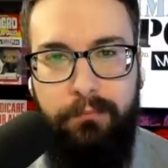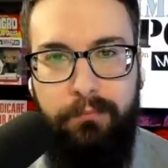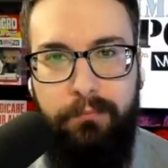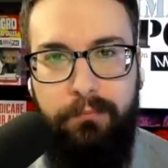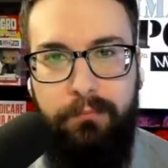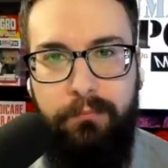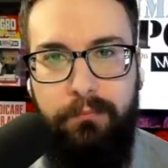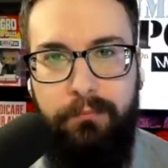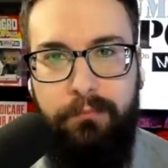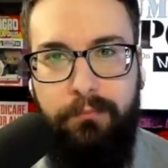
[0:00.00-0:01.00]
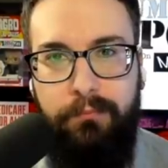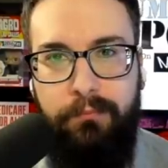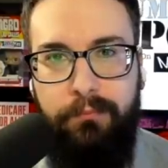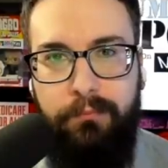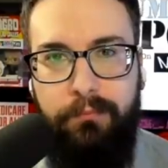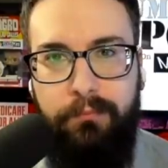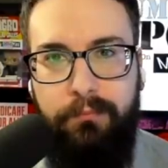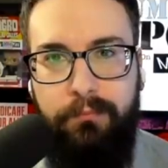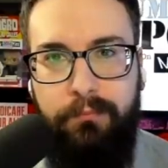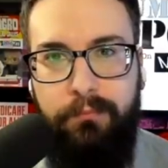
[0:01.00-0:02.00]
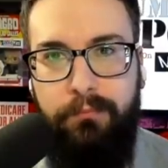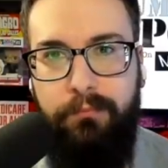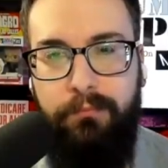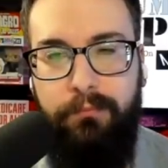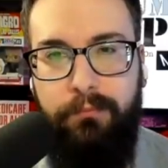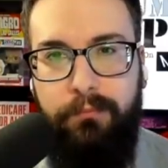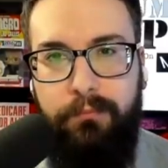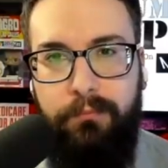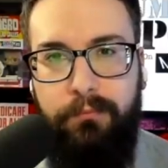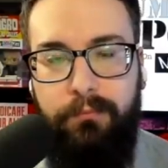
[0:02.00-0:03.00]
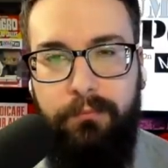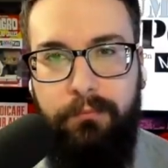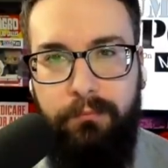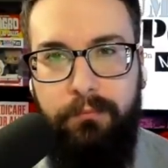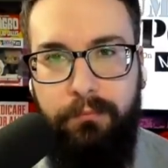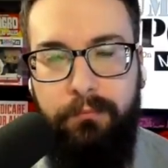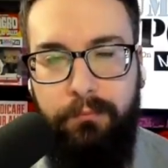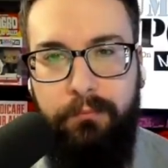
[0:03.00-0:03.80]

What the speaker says: The person shown says nothing.